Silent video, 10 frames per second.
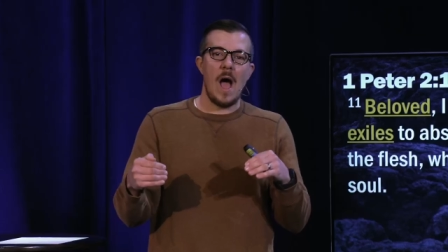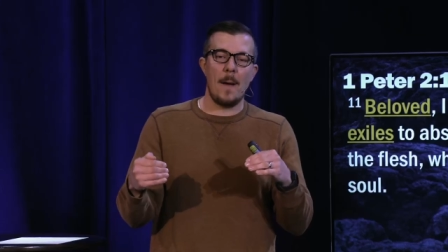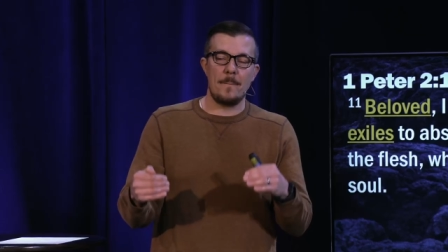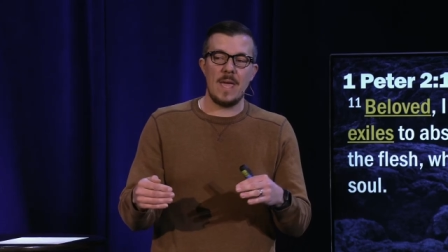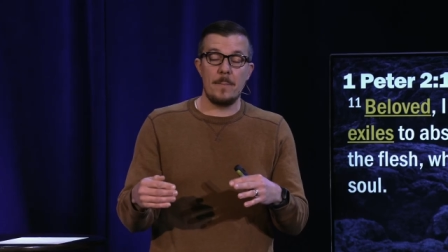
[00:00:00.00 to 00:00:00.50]

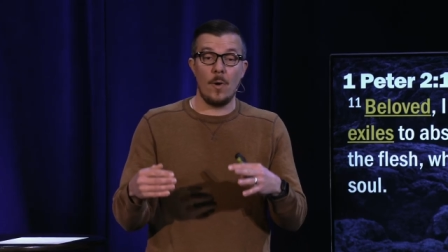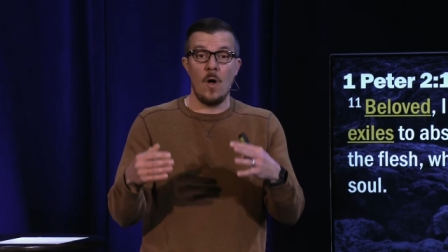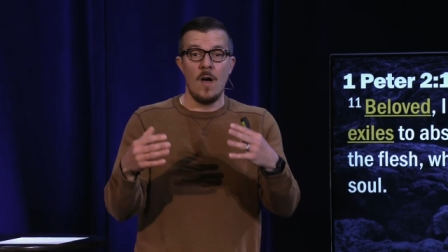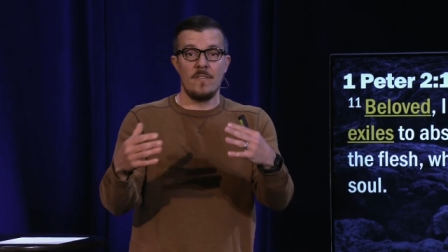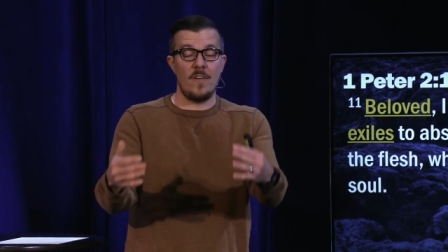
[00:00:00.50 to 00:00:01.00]
uh,
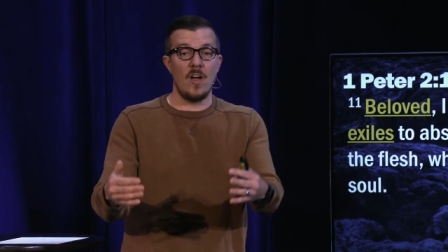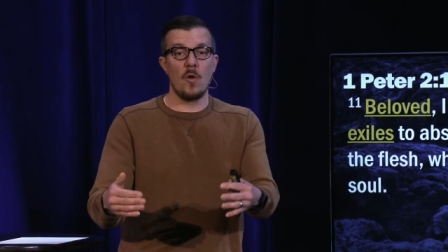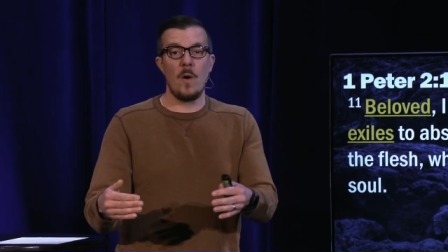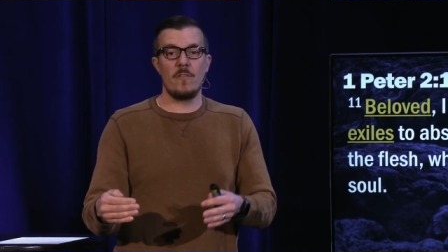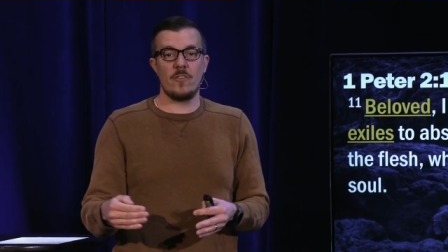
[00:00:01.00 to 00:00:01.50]
people,
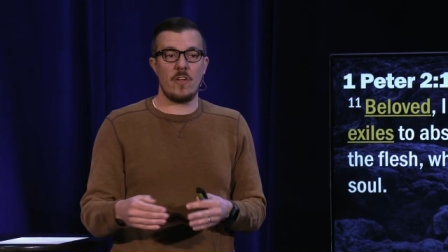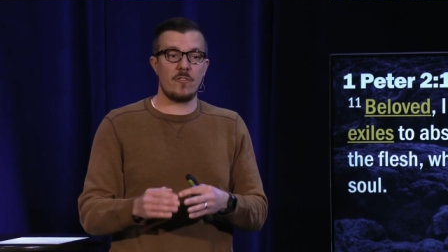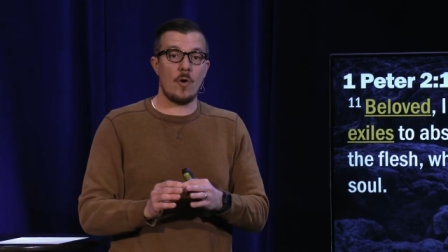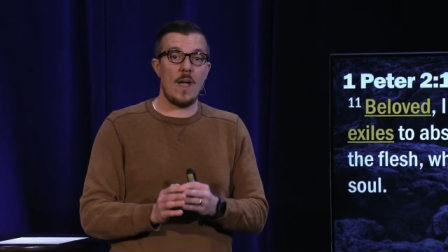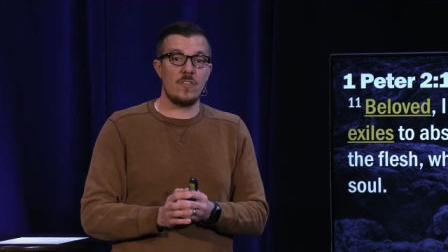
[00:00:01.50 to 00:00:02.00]
followers
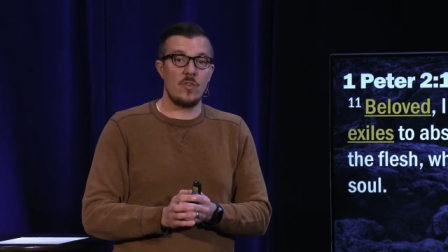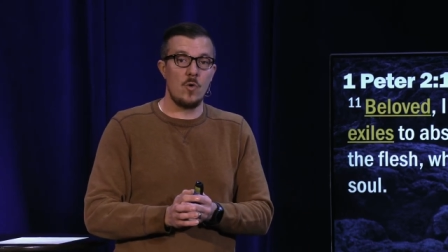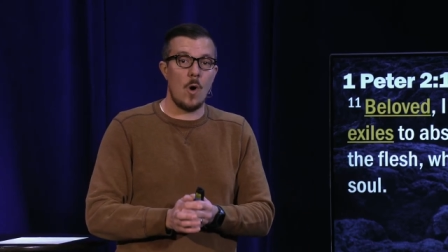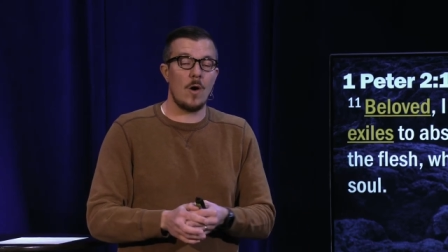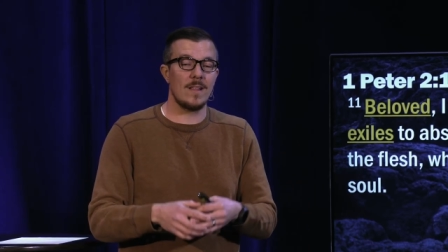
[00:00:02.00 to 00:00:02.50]
of Christ,
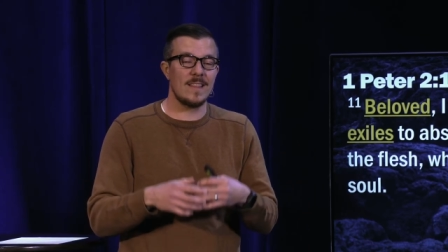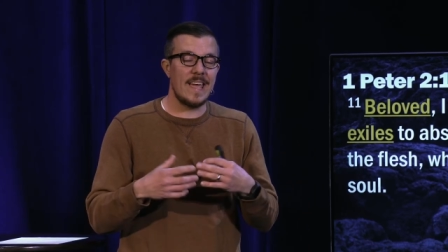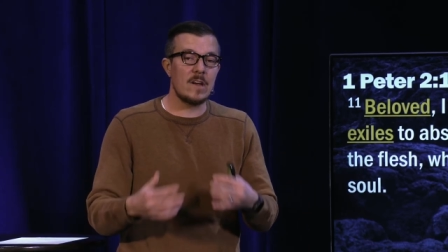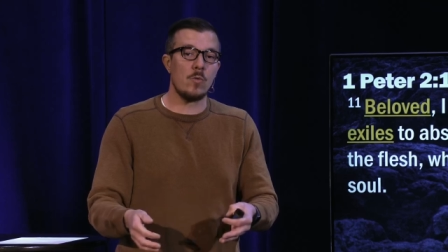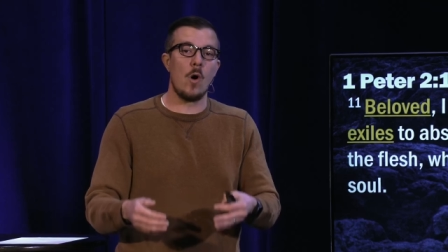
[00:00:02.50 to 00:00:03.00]
who are
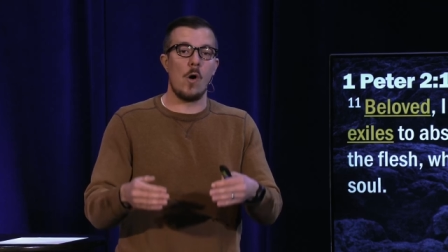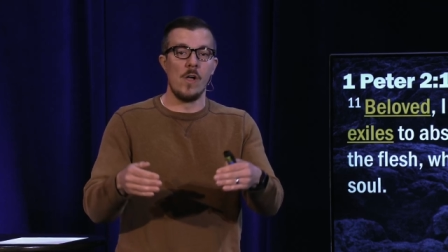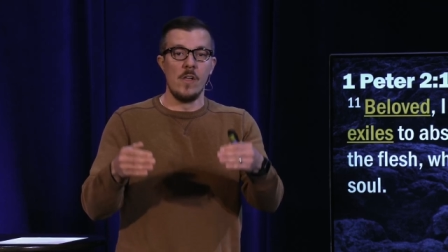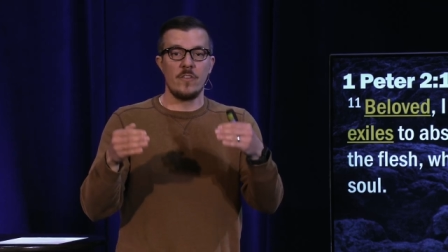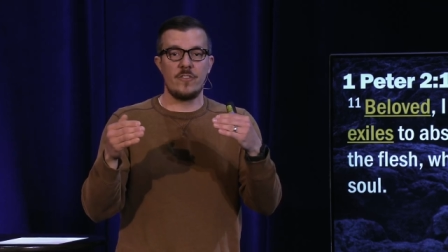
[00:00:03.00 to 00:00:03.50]

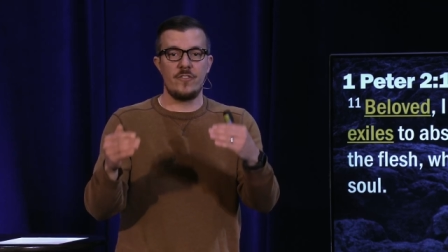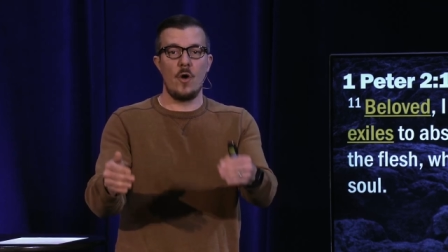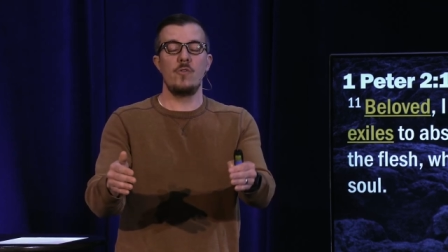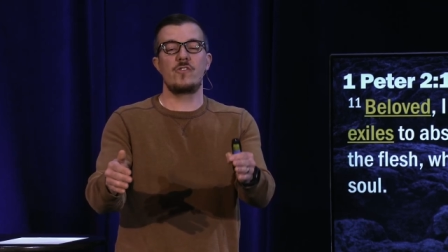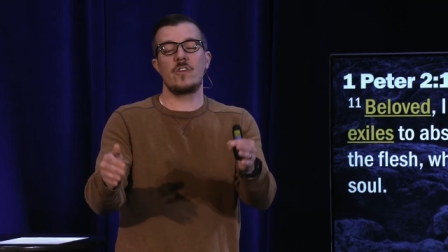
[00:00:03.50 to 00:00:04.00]
literal
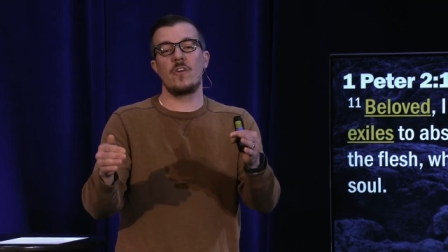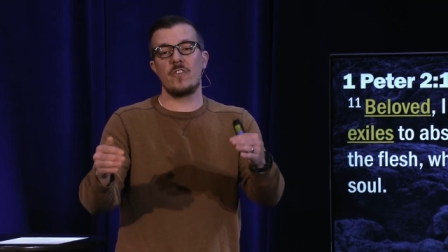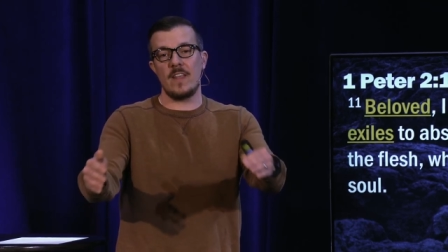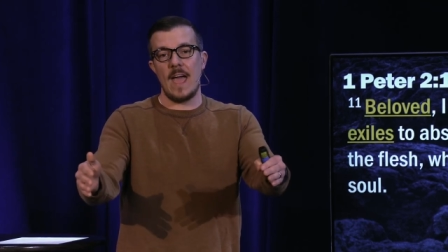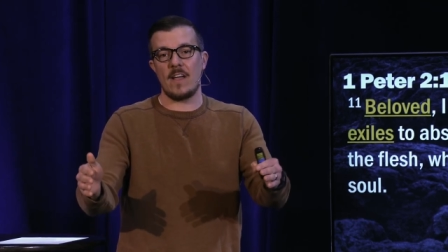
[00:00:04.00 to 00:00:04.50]

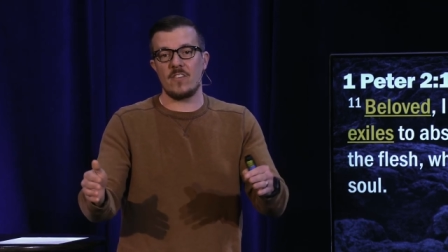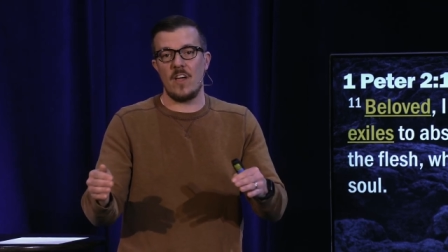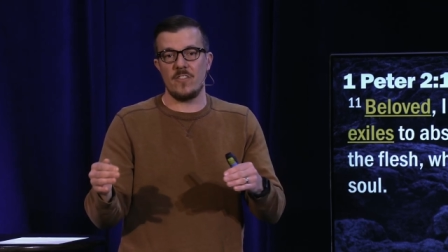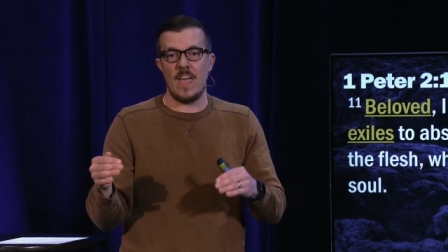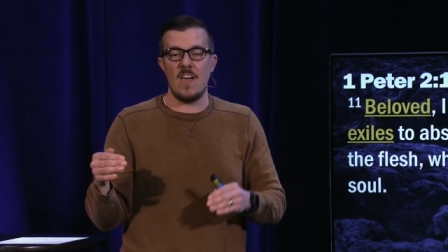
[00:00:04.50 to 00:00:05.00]
sojourners and
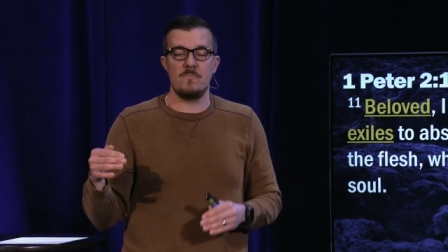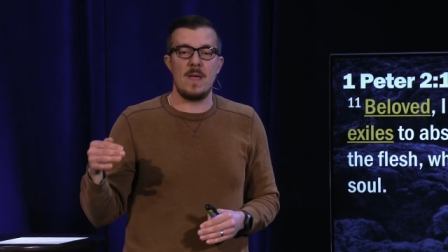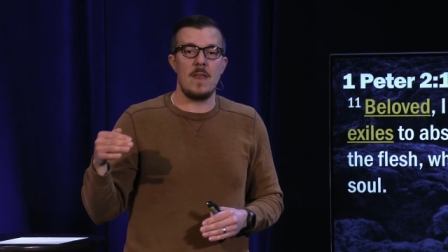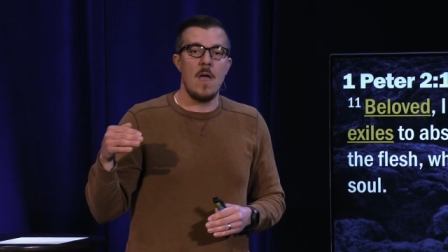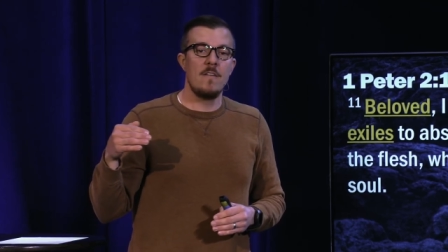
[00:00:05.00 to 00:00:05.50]
exiles. They have
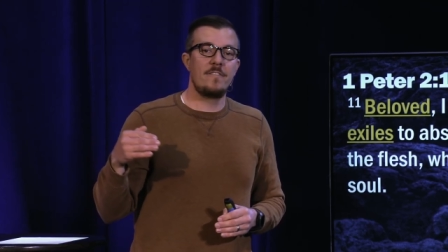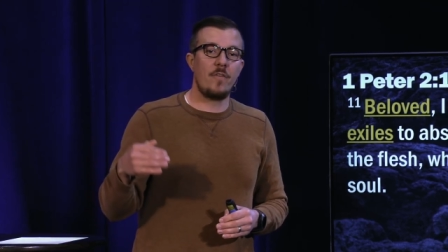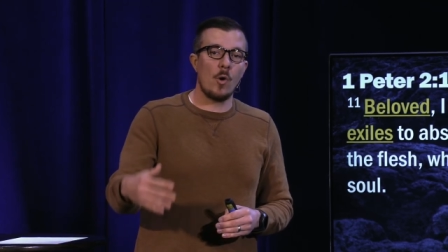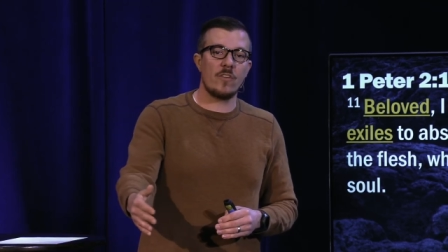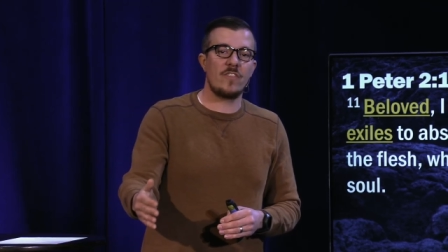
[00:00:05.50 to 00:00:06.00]
been
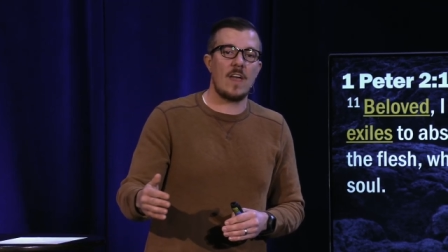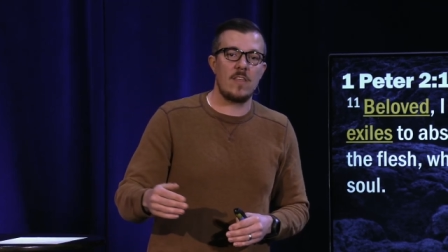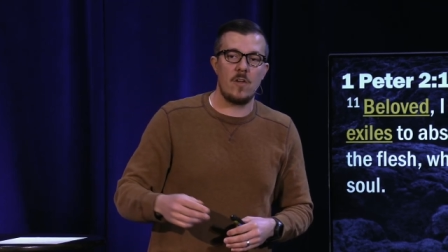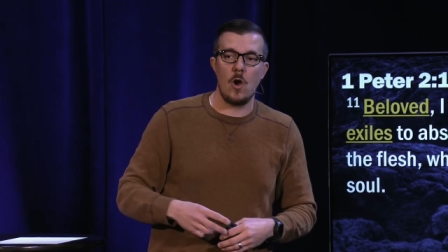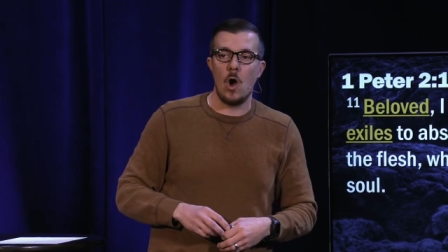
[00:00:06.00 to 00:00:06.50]
forced out
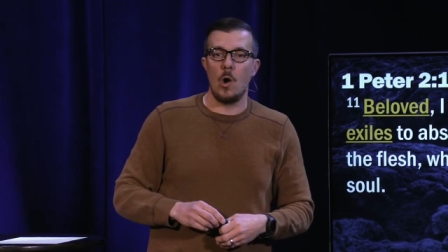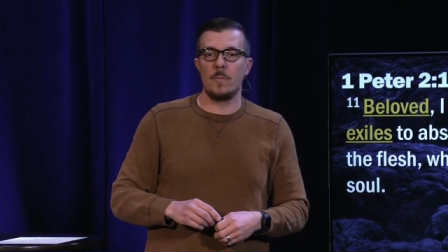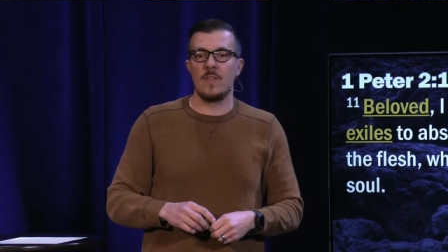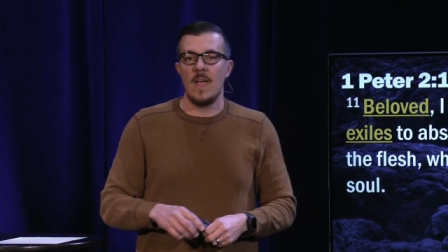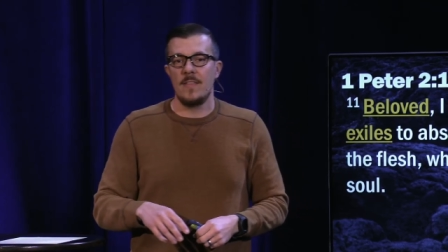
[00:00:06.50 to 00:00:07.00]
of their
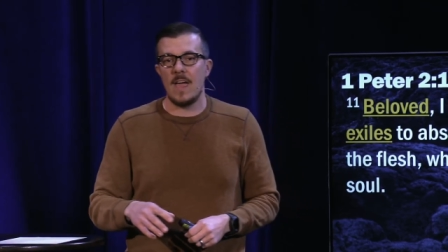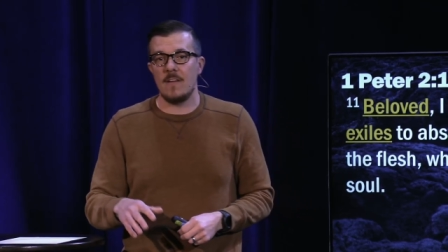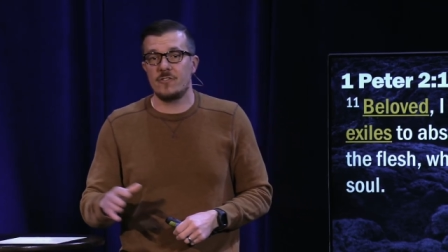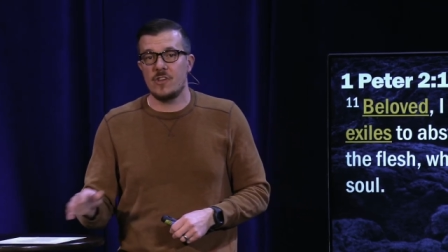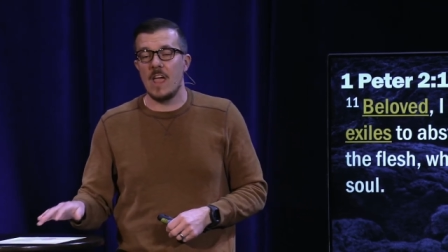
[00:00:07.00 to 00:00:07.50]
homes, they
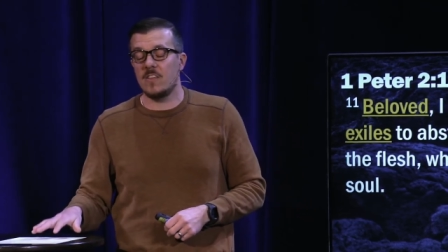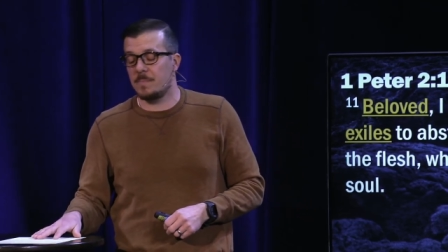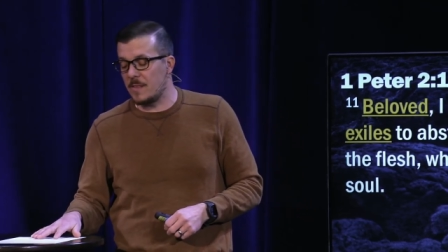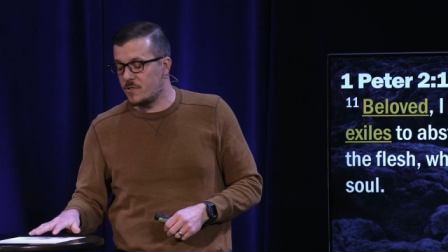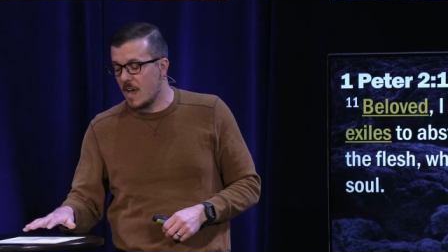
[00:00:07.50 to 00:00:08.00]
have
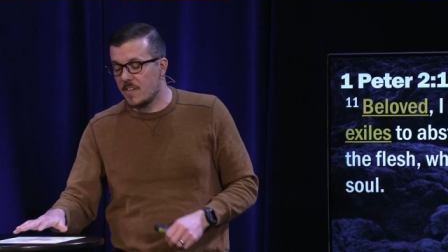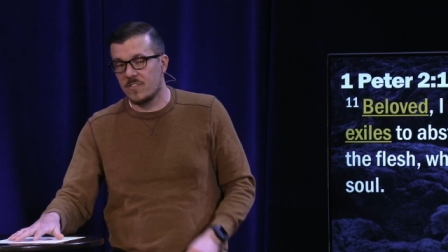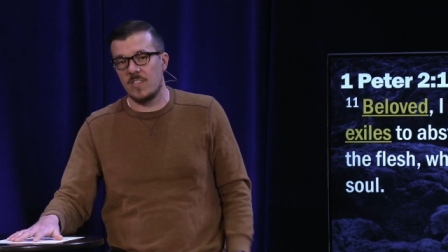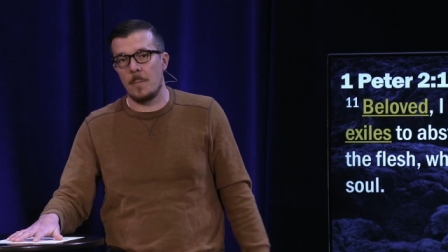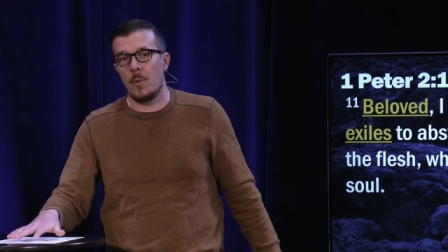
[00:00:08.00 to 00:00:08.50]
chased, been
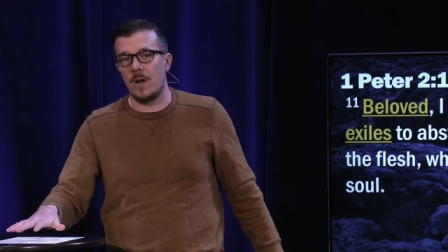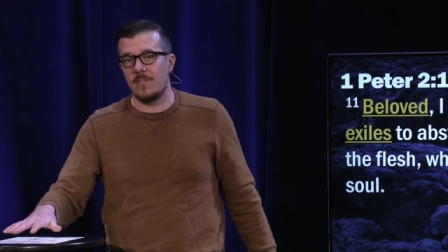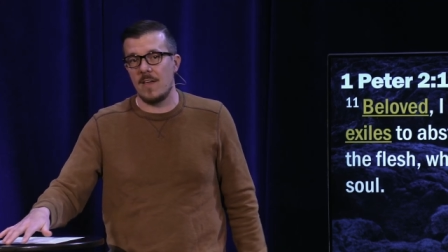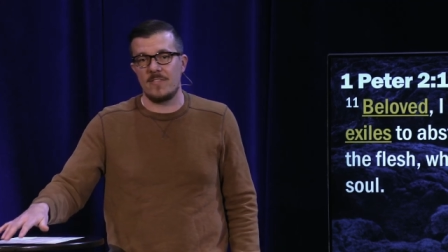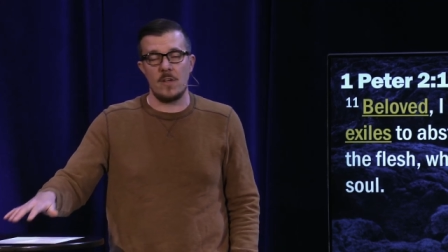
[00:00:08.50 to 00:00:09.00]
chased to the point of death.